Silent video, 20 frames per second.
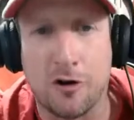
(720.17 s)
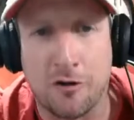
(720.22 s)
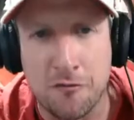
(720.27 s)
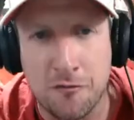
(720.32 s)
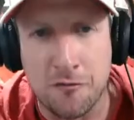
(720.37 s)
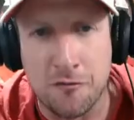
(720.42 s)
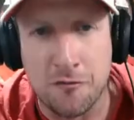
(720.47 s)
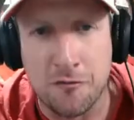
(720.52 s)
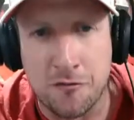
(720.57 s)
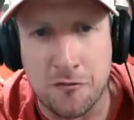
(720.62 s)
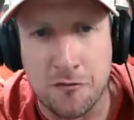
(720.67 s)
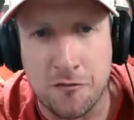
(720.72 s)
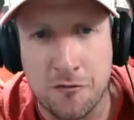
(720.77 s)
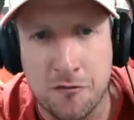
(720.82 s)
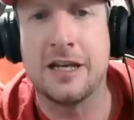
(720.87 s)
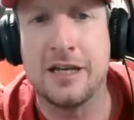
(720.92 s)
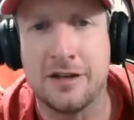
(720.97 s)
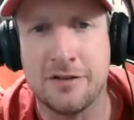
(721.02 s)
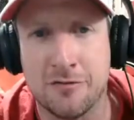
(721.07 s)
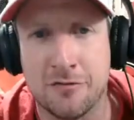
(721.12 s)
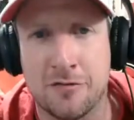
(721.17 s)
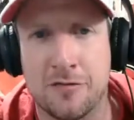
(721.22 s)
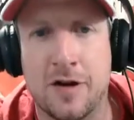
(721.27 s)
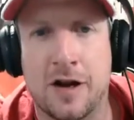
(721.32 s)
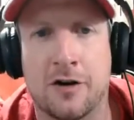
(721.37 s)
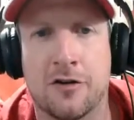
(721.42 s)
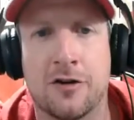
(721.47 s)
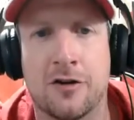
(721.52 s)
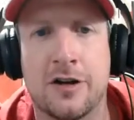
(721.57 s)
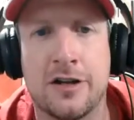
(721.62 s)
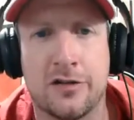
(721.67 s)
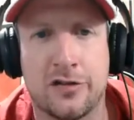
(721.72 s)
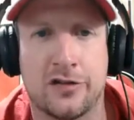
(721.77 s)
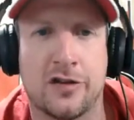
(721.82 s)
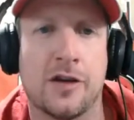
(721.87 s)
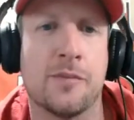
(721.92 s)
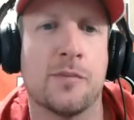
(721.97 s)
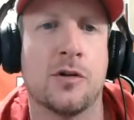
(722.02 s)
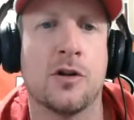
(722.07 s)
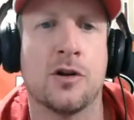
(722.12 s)
very, very
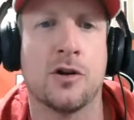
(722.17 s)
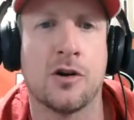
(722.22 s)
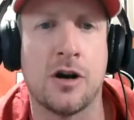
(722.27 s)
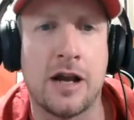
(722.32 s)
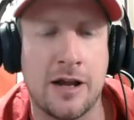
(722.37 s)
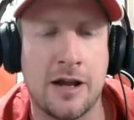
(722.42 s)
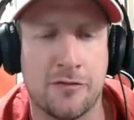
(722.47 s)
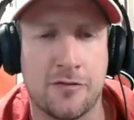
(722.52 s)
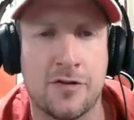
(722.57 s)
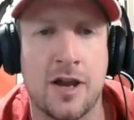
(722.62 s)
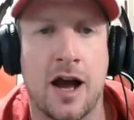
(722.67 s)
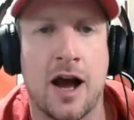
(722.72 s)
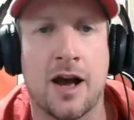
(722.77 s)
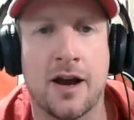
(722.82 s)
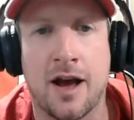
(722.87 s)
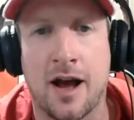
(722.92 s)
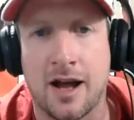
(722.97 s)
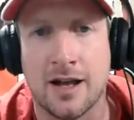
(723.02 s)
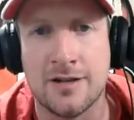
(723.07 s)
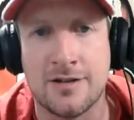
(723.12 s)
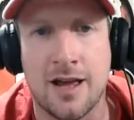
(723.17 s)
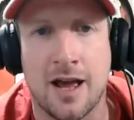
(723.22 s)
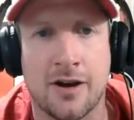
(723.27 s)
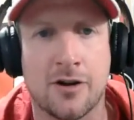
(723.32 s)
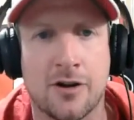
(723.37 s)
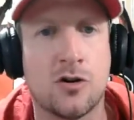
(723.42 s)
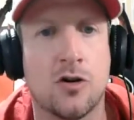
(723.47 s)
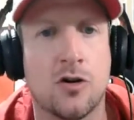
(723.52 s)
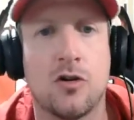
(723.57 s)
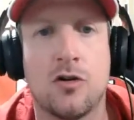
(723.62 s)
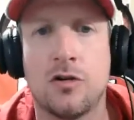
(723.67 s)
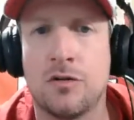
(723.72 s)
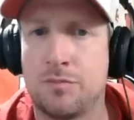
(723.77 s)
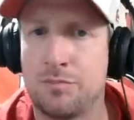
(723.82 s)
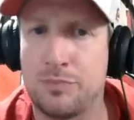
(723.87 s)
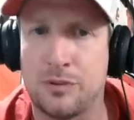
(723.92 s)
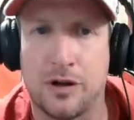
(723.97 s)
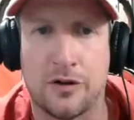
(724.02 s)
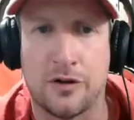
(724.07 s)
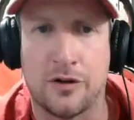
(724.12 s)
similar, if not identical,
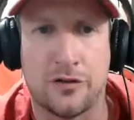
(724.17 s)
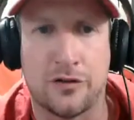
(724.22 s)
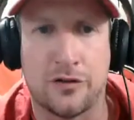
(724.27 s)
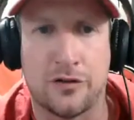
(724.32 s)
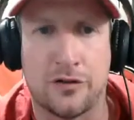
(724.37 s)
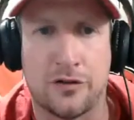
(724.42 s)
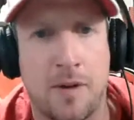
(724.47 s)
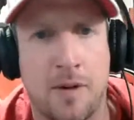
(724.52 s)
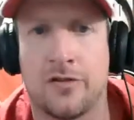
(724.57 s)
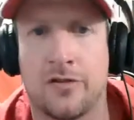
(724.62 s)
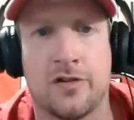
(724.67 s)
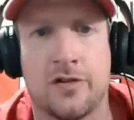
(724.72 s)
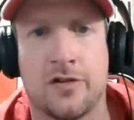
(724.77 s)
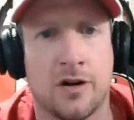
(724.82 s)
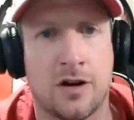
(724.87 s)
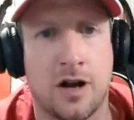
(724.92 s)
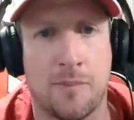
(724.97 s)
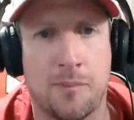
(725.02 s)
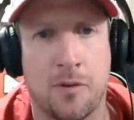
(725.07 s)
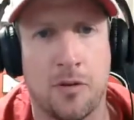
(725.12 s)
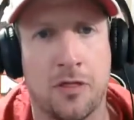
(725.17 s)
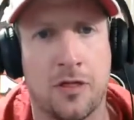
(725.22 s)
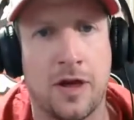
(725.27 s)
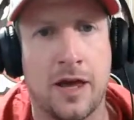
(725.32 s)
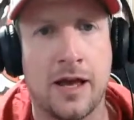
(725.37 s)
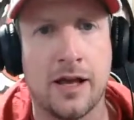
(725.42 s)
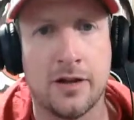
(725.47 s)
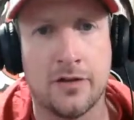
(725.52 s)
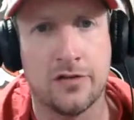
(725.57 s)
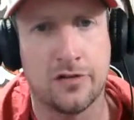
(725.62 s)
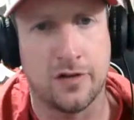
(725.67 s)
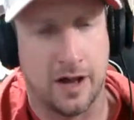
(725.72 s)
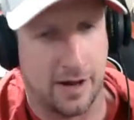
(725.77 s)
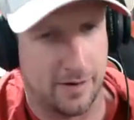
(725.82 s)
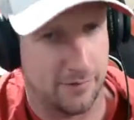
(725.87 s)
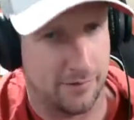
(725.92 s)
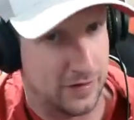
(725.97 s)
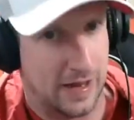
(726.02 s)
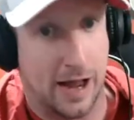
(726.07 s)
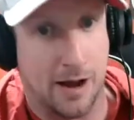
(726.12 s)
plus or minus a couple things.
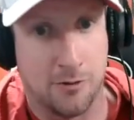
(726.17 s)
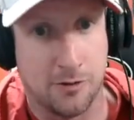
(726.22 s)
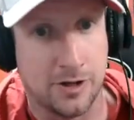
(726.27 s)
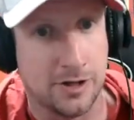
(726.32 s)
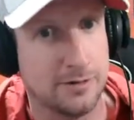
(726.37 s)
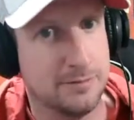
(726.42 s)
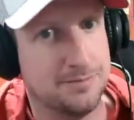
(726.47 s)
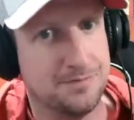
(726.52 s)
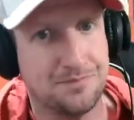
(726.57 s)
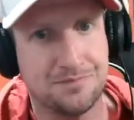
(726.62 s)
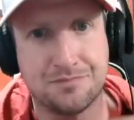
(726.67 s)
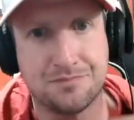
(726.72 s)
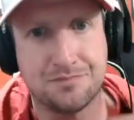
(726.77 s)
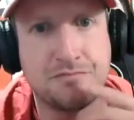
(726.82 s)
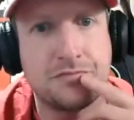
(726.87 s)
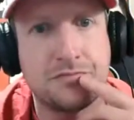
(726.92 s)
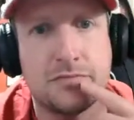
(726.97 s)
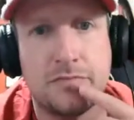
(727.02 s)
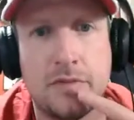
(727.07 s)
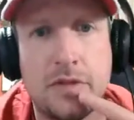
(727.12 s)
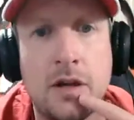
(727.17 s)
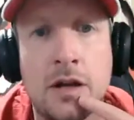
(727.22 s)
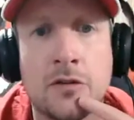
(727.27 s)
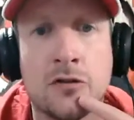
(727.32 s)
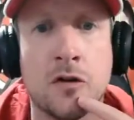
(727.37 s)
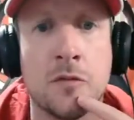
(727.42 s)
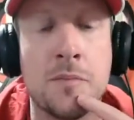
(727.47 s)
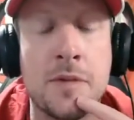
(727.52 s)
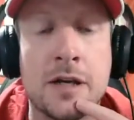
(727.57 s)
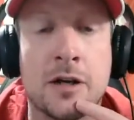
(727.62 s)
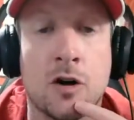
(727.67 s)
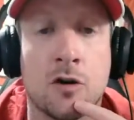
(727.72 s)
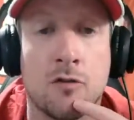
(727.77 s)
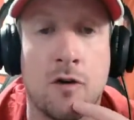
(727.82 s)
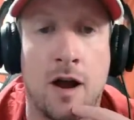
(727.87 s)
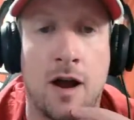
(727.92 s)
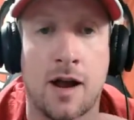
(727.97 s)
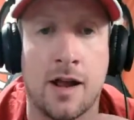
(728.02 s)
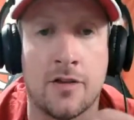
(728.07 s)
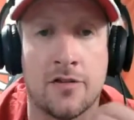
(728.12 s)
I've touted D'Amico
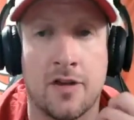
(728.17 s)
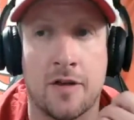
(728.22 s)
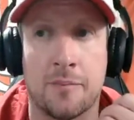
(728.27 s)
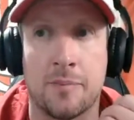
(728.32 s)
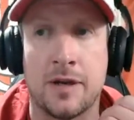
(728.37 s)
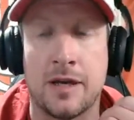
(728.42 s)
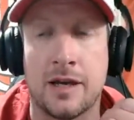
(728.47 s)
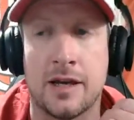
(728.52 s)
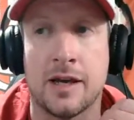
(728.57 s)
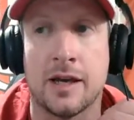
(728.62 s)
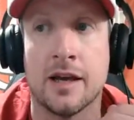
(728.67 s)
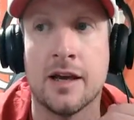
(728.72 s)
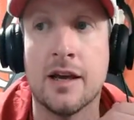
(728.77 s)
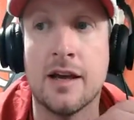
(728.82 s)
Ryans at being